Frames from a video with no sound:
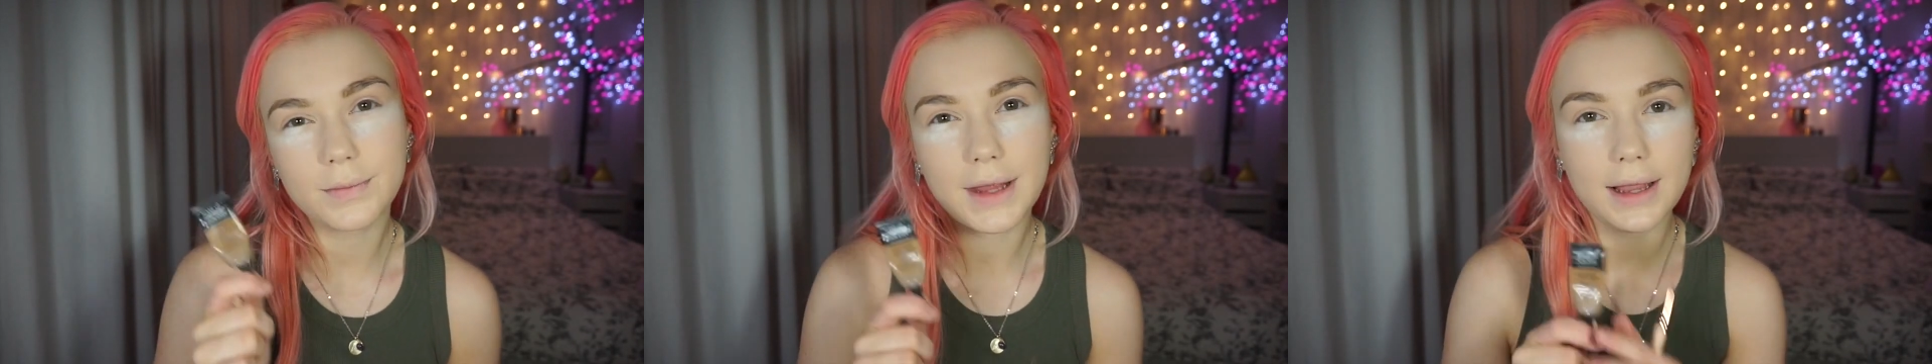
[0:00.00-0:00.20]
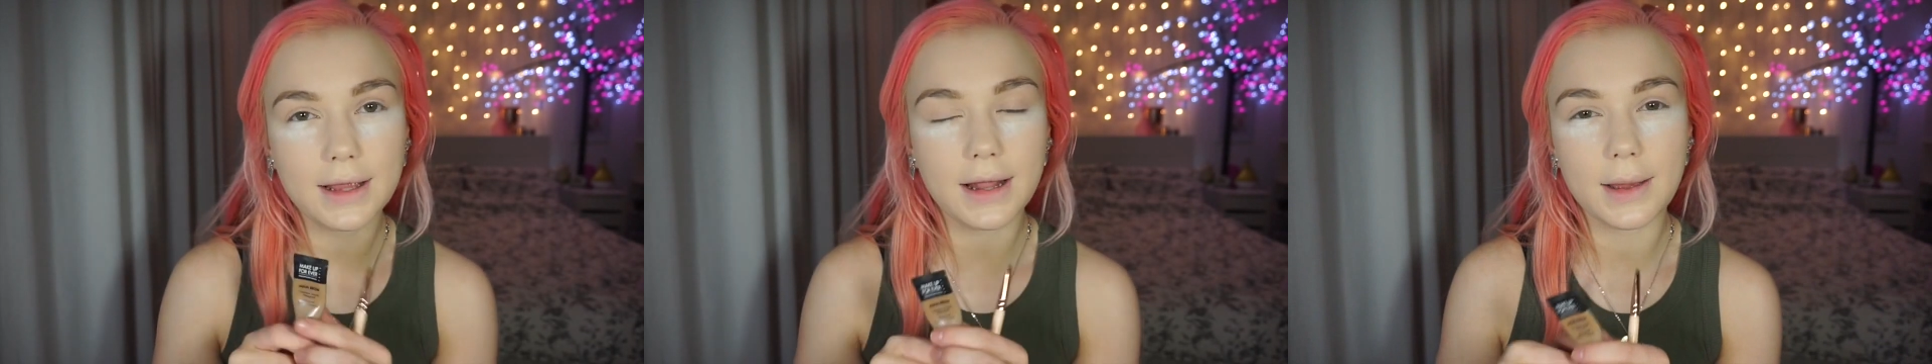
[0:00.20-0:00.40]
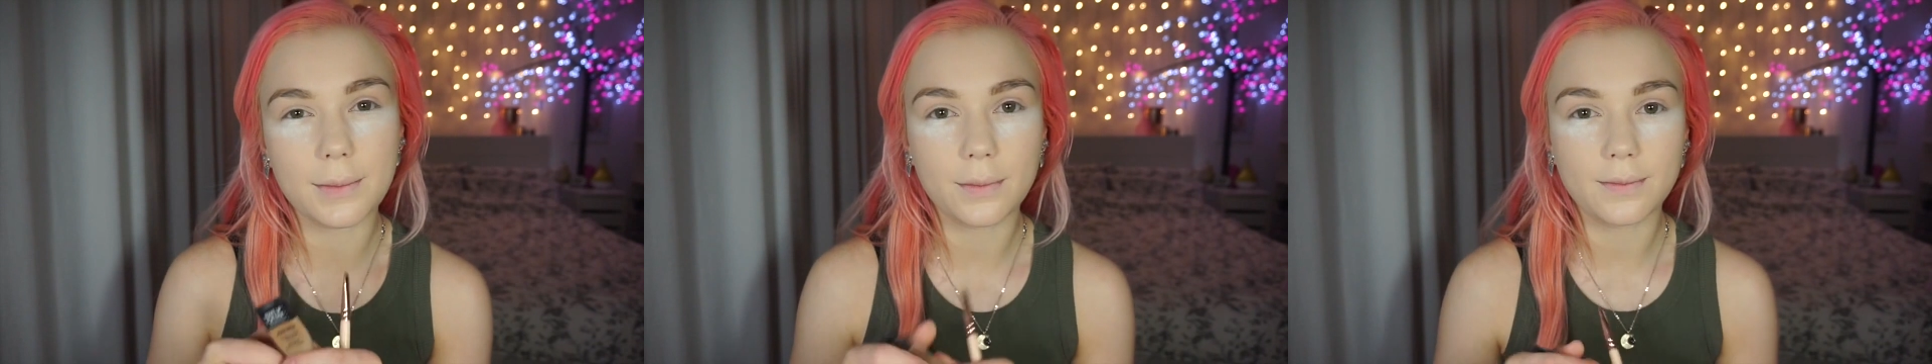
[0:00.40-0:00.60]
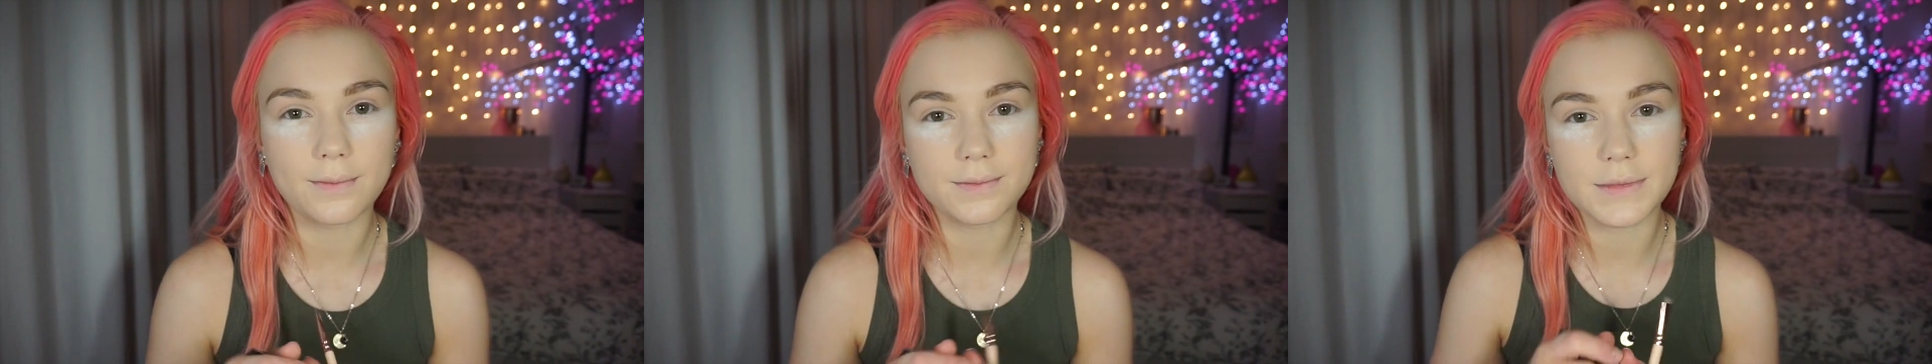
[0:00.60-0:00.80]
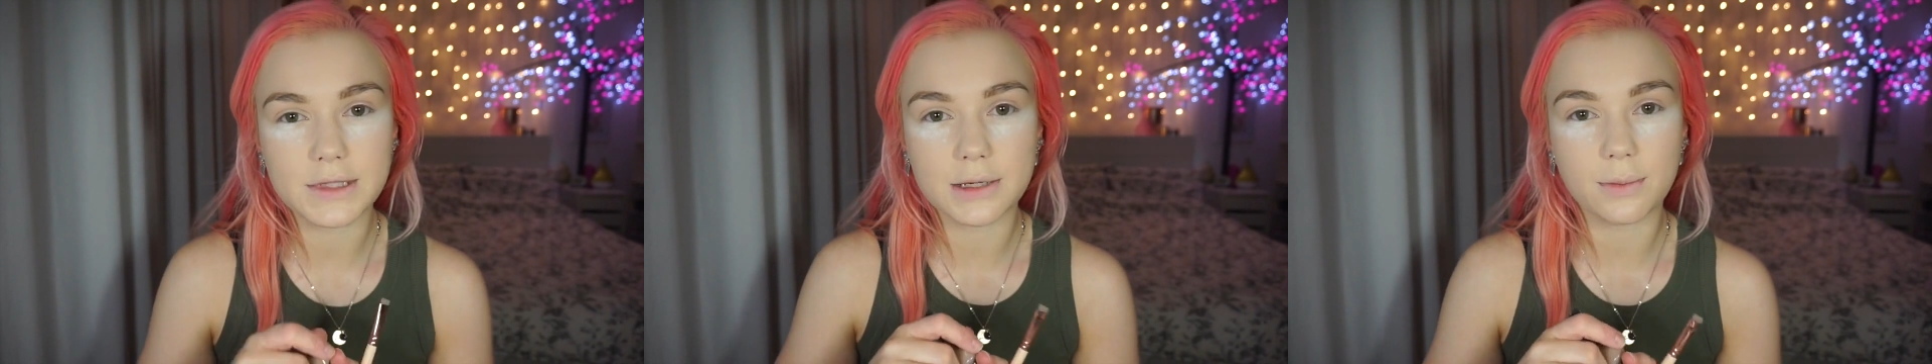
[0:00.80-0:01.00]
of like
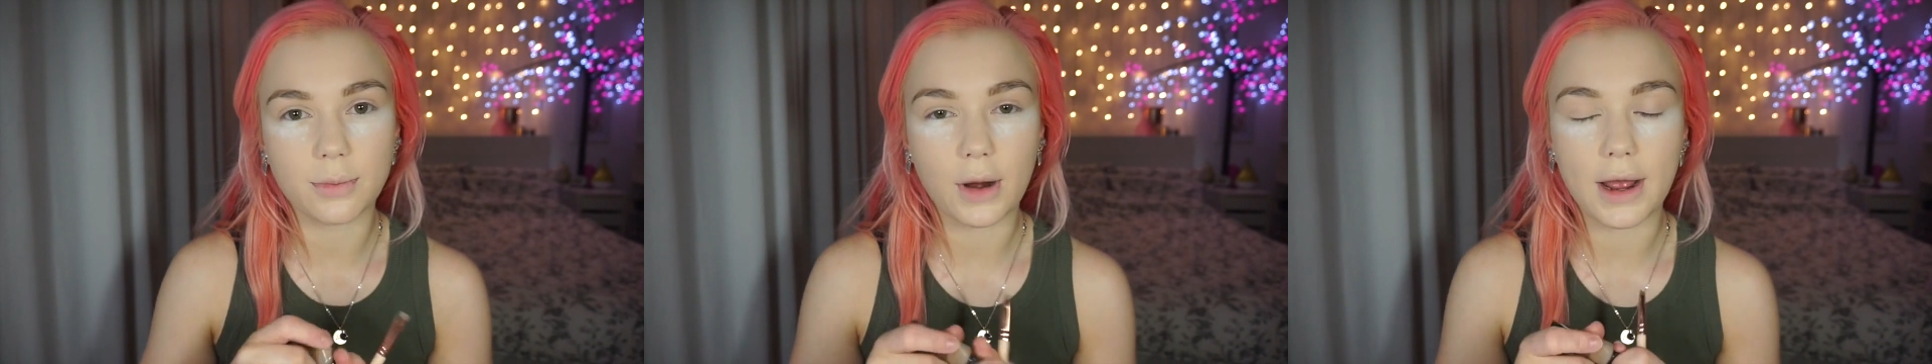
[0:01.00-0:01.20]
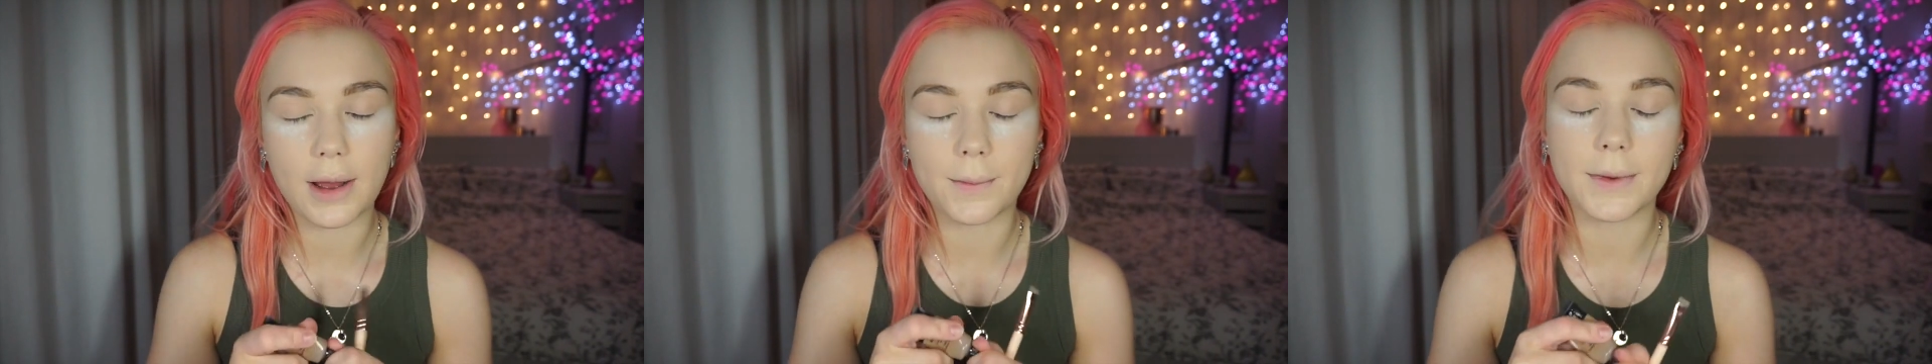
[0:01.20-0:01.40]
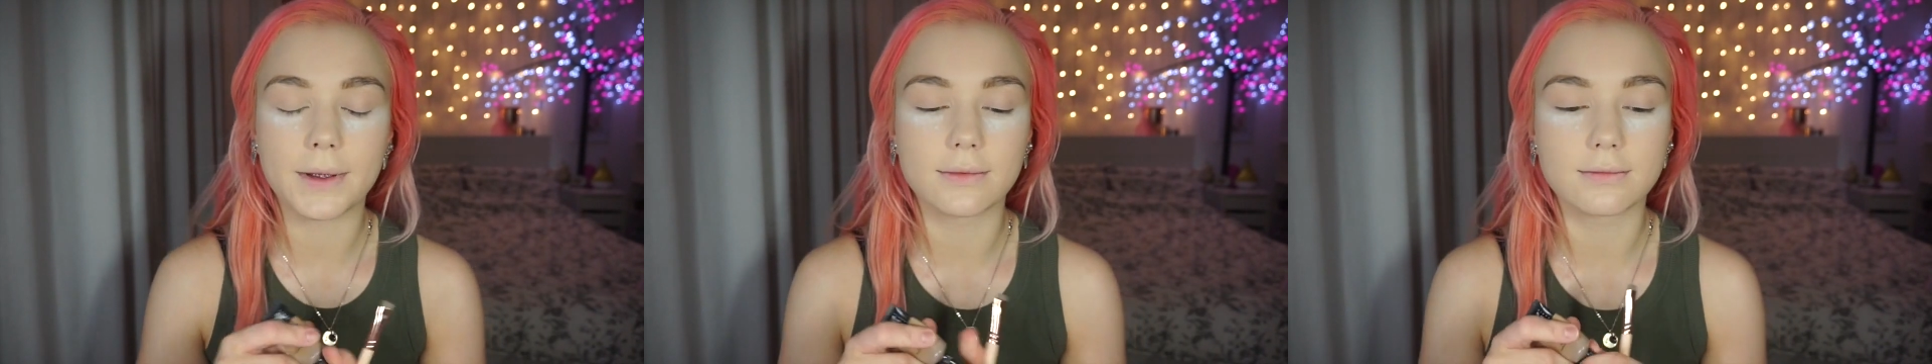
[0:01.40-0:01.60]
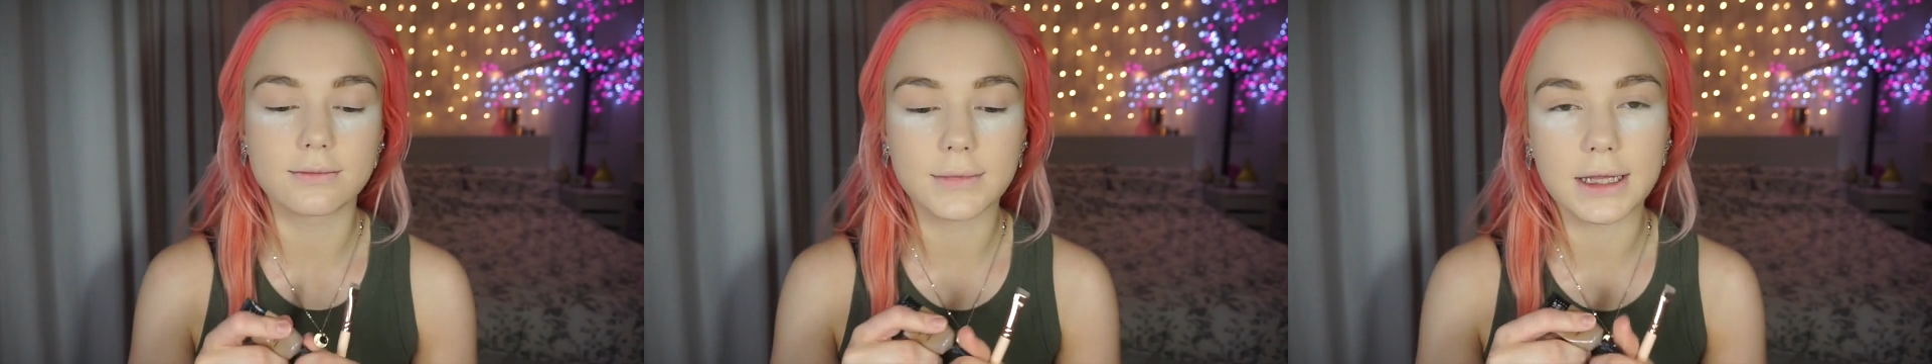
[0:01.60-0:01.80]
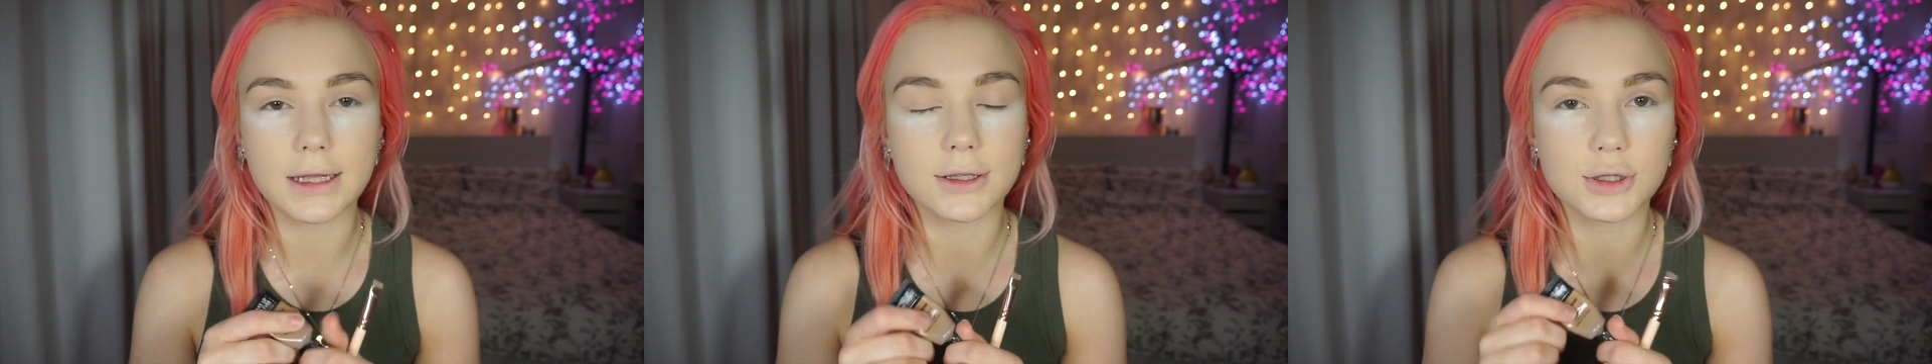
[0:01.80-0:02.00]
dip brow but
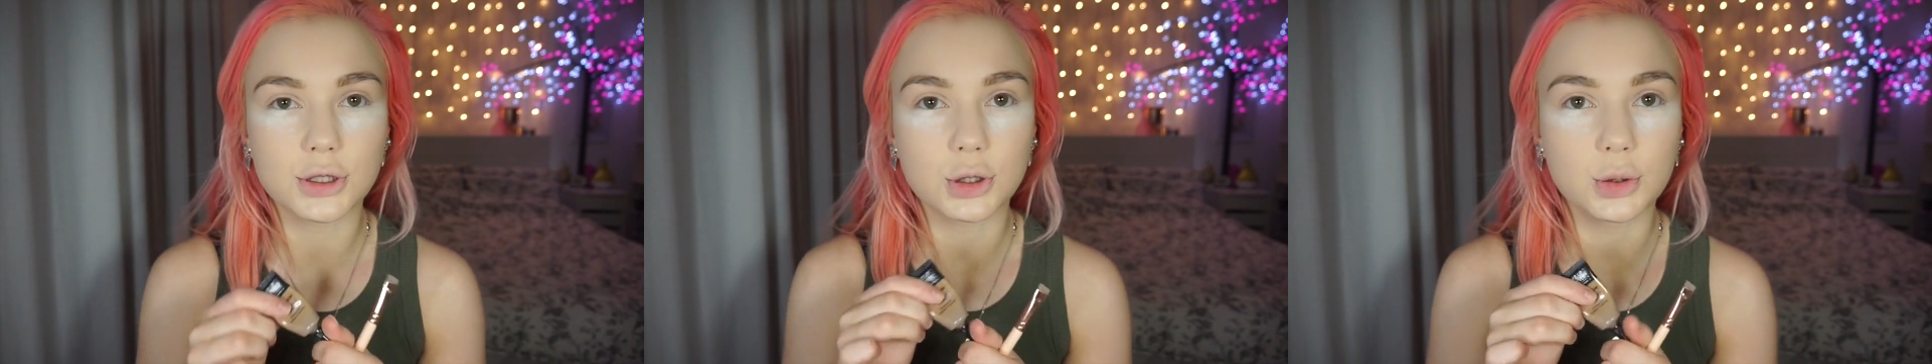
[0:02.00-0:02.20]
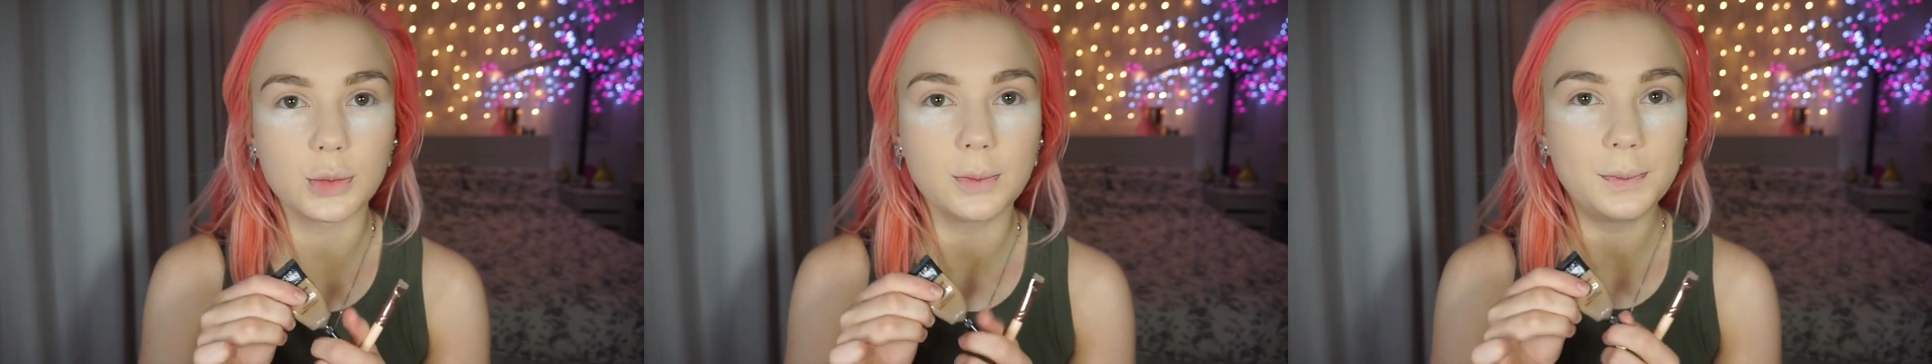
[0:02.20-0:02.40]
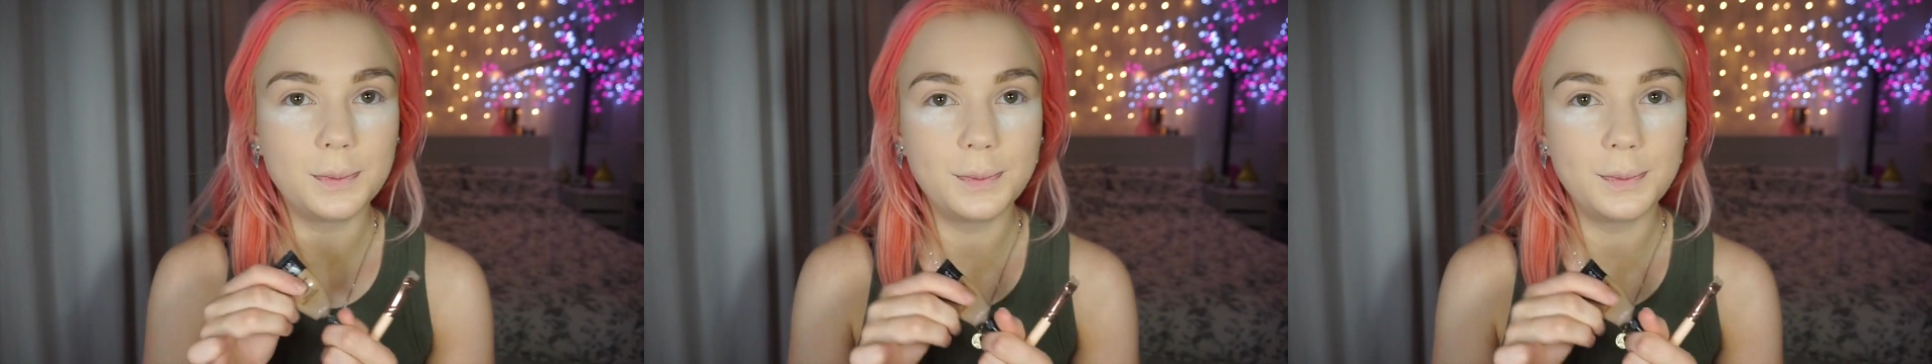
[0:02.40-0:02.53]
in a tube.